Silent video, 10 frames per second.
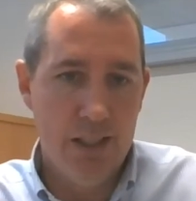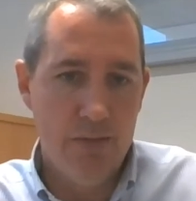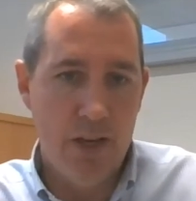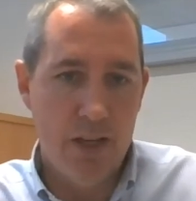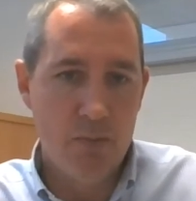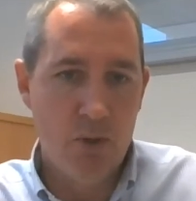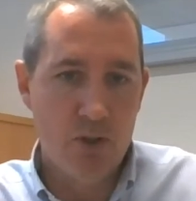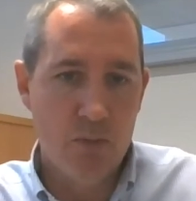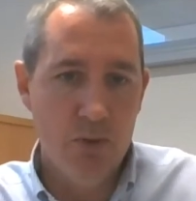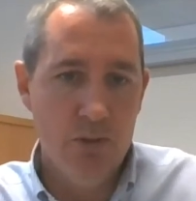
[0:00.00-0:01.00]
if that's
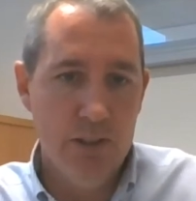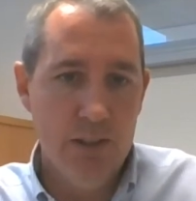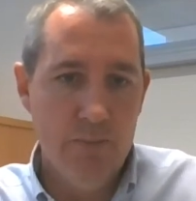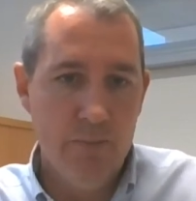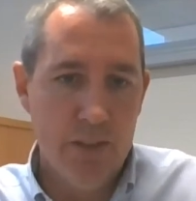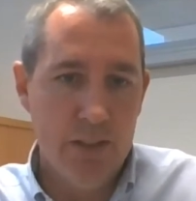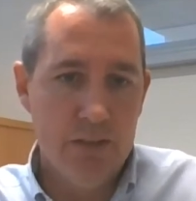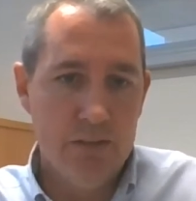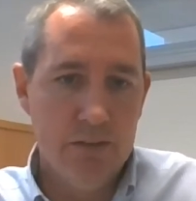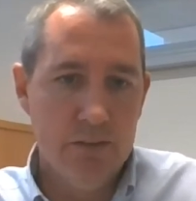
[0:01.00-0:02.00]
possible.
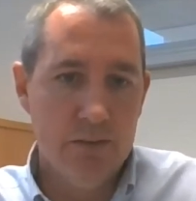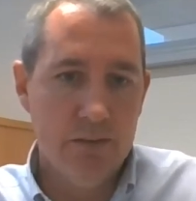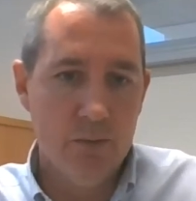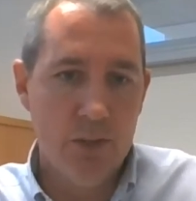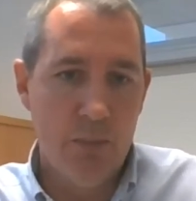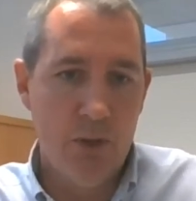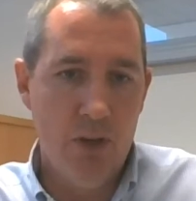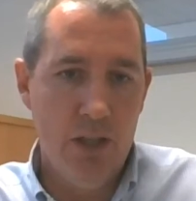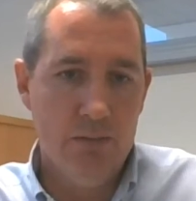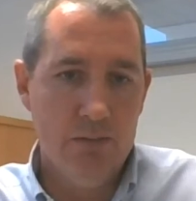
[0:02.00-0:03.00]
Would that
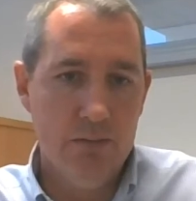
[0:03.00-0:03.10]
be all right?